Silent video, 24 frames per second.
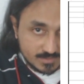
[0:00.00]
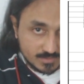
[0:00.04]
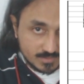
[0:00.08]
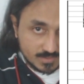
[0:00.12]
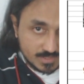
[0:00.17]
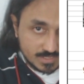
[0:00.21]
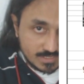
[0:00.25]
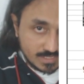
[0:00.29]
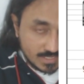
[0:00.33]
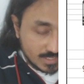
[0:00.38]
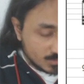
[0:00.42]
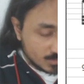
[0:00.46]
so
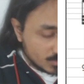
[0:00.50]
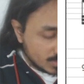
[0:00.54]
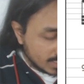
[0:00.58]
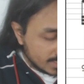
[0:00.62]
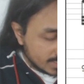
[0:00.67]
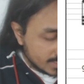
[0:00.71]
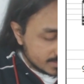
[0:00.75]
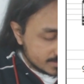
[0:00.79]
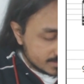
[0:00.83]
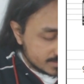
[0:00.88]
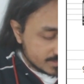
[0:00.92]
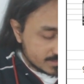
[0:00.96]
you
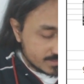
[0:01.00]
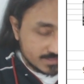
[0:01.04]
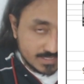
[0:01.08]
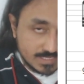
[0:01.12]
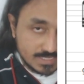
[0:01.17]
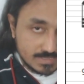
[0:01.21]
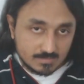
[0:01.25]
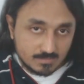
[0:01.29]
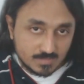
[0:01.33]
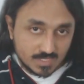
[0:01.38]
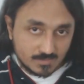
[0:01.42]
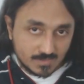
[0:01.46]
can adjust
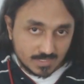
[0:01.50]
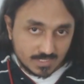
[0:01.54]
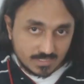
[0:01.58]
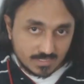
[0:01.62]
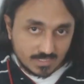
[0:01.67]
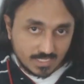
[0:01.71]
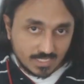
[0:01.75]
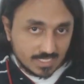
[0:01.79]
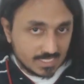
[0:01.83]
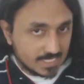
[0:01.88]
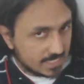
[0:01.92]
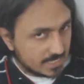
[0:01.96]
it in
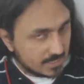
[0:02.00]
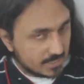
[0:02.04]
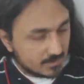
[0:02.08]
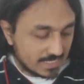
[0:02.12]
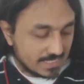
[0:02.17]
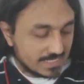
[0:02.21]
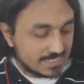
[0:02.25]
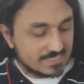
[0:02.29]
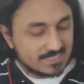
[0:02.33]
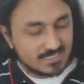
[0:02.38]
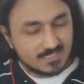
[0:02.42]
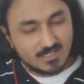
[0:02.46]
between there.
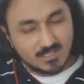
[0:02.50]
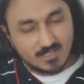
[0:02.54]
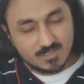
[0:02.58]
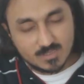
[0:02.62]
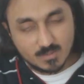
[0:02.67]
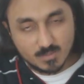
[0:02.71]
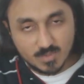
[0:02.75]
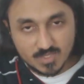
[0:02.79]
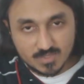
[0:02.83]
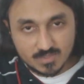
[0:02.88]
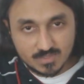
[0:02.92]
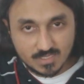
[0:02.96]
Slides are
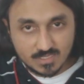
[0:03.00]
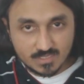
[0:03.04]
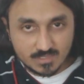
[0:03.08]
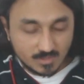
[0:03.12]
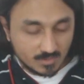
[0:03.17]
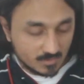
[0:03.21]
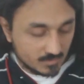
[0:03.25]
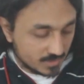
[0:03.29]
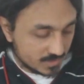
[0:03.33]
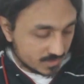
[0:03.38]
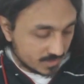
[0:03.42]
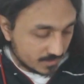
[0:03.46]
not the best things
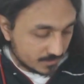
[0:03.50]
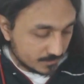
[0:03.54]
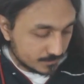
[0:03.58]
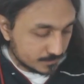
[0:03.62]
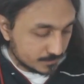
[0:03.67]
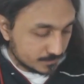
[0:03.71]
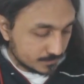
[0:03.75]
always.